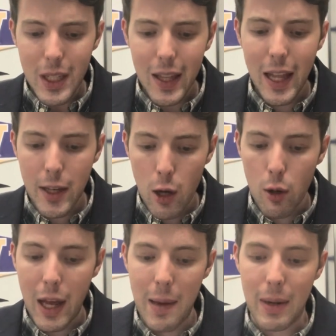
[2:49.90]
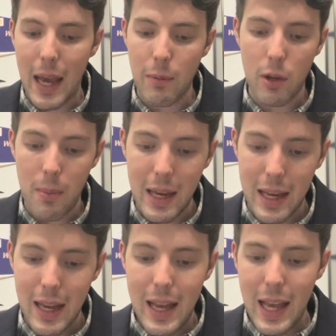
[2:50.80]
That Notre Dame game, to
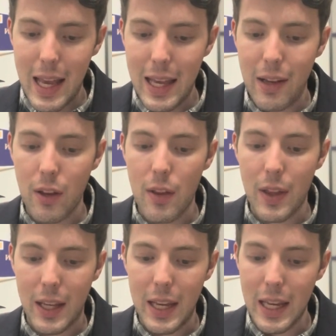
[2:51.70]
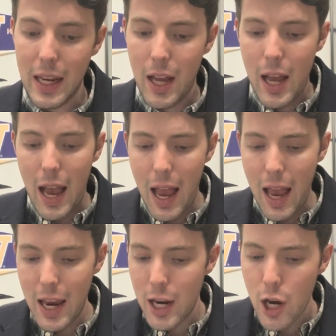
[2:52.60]
me, is the key. And,
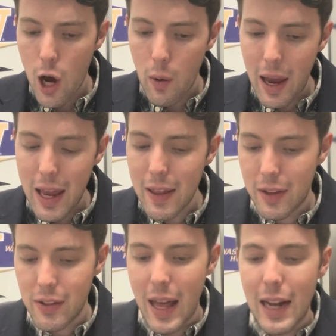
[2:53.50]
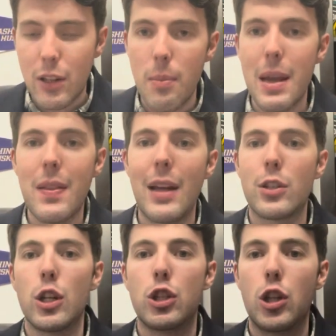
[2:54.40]
you know, because that, to me, that's going
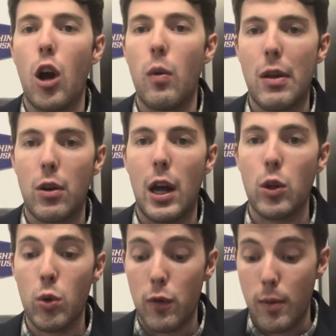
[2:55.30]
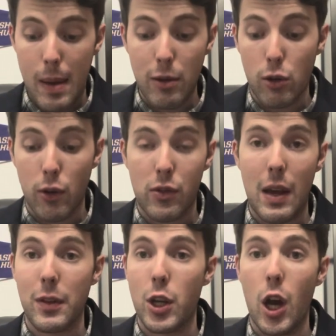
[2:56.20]
to show whether or not Louisville maybe starts
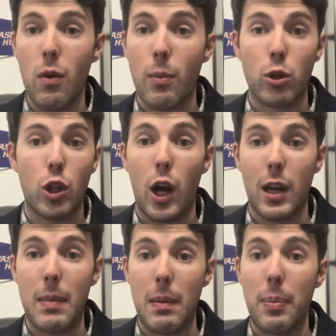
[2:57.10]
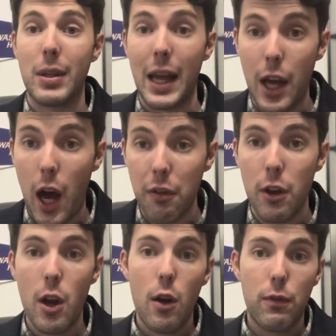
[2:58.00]
7-0, and we're talking maybe playoff
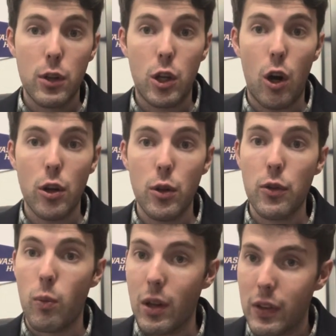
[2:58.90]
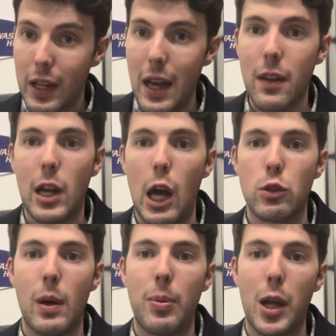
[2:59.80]
for the Cardinals. Once again, the college
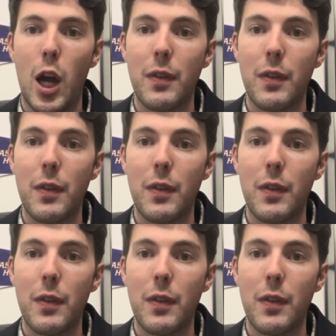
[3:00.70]
football playoff